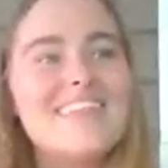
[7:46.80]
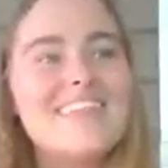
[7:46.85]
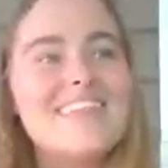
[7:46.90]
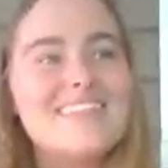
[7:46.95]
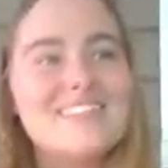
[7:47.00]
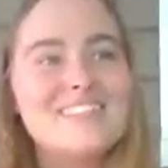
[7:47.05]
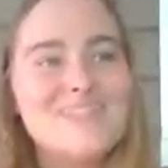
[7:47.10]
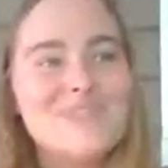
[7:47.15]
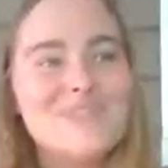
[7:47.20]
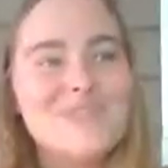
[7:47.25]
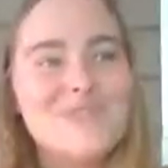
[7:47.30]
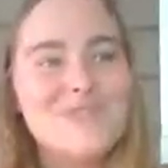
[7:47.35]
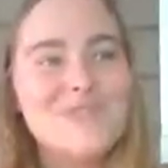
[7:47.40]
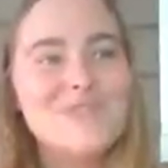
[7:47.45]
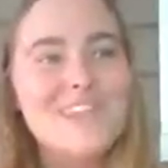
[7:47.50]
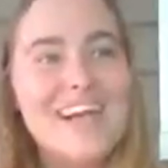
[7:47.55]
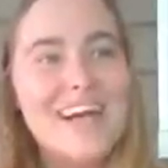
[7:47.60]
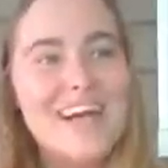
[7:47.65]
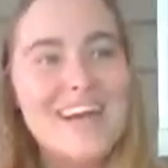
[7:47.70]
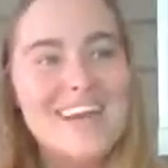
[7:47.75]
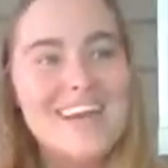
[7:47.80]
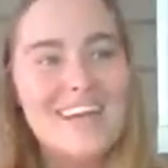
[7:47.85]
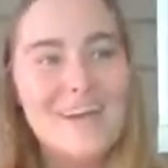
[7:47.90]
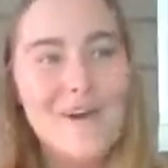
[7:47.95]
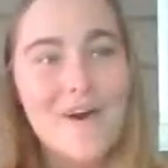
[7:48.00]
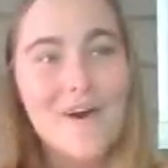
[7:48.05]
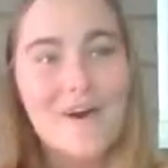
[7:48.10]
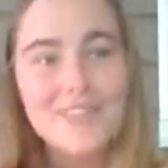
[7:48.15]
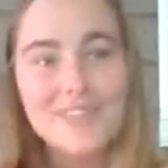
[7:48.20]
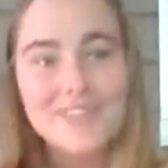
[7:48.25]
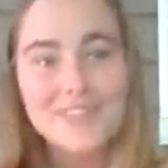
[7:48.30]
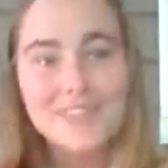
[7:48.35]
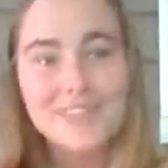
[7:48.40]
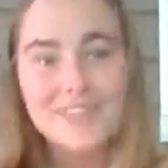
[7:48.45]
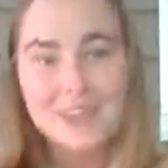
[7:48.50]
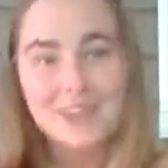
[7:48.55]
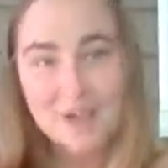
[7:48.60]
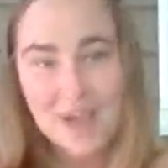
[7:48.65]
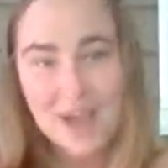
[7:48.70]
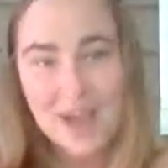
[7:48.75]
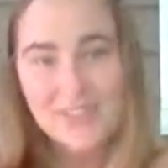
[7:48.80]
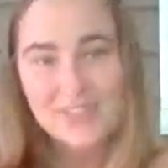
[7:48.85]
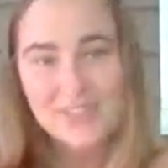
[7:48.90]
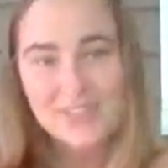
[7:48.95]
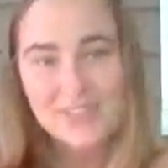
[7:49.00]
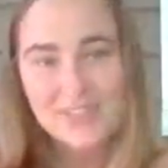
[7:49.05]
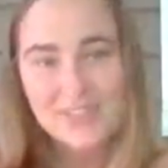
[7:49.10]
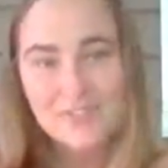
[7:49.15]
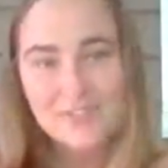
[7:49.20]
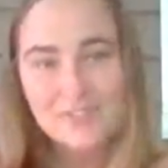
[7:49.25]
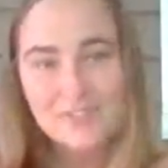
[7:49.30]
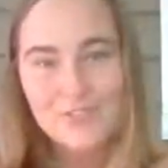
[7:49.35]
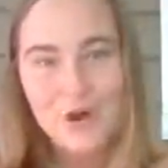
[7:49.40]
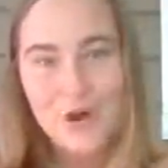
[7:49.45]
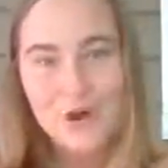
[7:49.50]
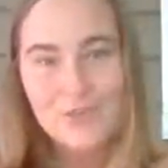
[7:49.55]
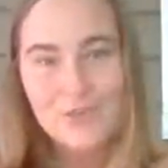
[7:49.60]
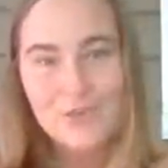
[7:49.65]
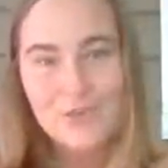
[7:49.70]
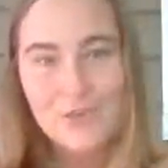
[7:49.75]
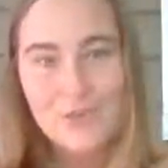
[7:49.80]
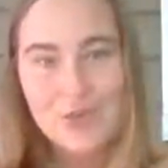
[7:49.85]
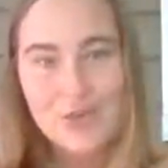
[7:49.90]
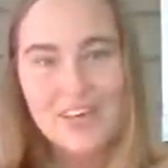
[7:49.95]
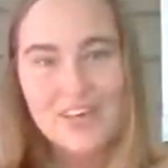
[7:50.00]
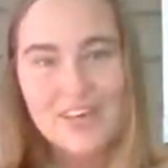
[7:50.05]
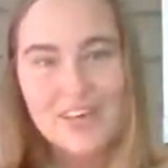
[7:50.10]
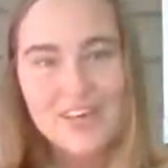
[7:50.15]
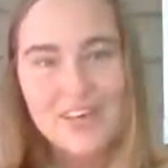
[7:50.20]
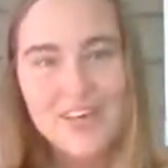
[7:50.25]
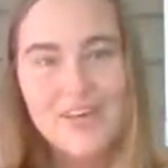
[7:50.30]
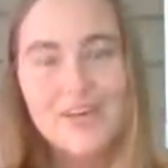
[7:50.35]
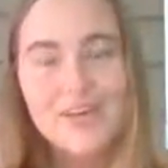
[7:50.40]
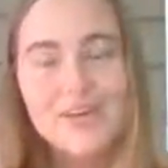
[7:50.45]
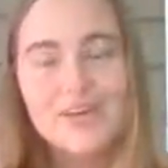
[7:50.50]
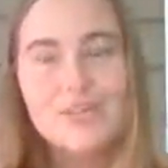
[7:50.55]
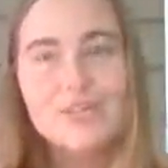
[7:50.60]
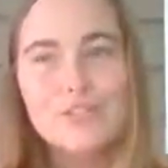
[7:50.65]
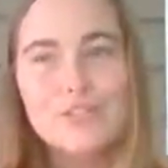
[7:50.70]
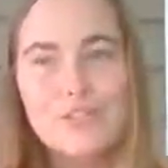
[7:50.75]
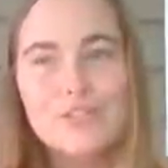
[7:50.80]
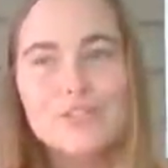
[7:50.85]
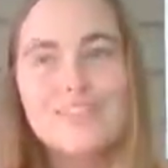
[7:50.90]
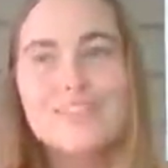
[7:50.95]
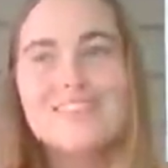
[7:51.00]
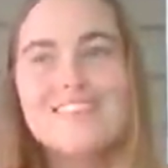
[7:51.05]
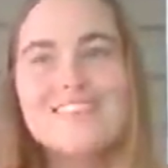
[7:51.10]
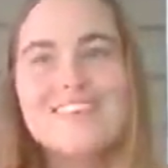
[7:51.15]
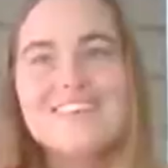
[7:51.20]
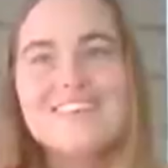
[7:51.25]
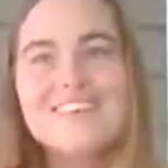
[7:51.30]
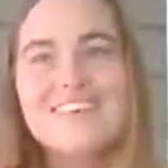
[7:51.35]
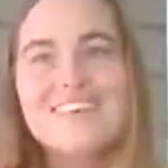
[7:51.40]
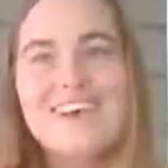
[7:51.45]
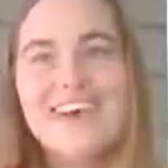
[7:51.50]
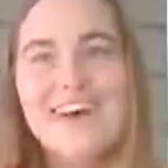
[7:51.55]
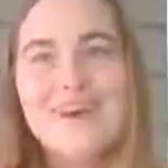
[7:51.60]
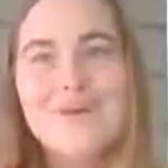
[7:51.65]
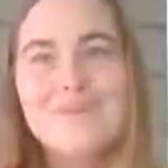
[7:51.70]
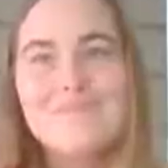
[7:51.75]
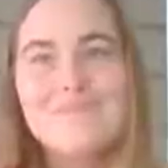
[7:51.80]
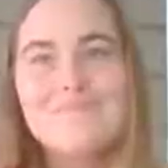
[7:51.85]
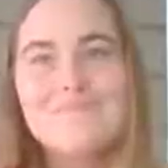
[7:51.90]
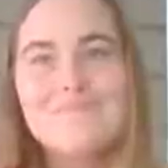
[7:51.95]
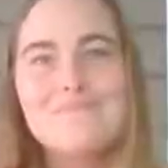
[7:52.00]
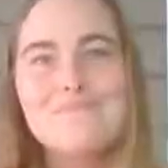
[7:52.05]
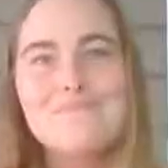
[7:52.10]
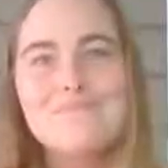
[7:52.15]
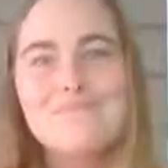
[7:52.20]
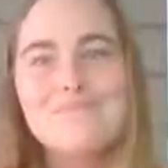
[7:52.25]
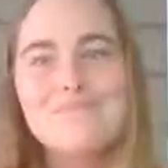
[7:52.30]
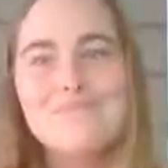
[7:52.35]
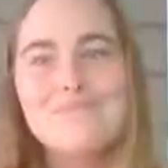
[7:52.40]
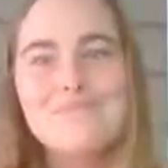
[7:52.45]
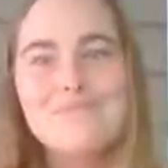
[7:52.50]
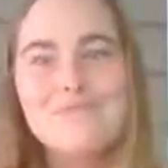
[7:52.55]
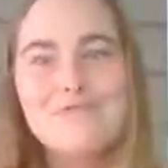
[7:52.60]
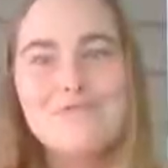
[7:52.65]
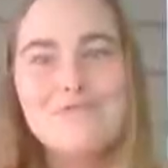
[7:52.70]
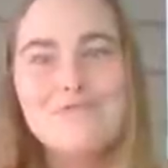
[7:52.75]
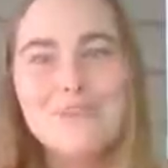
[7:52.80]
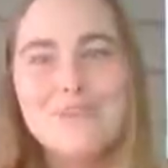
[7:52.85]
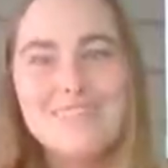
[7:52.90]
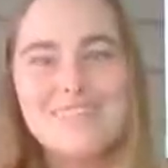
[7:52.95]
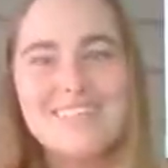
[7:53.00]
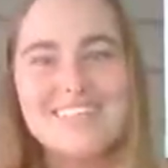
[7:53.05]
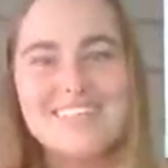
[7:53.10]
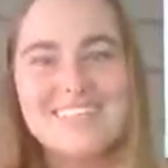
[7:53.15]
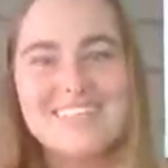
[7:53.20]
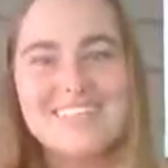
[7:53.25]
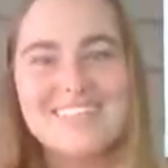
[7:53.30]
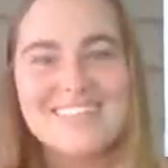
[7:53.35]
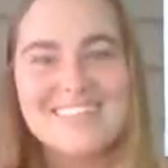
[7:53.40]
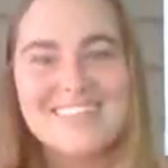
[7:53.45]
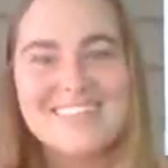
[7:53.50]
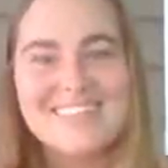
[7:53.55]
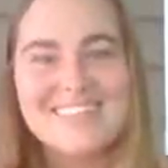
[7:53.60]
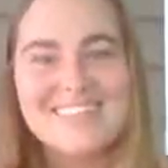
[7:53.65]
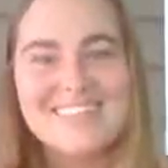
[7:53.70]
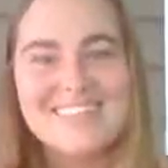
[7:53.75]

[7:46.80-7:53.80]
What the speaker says: this is relying on this practice of karma yoga, which is really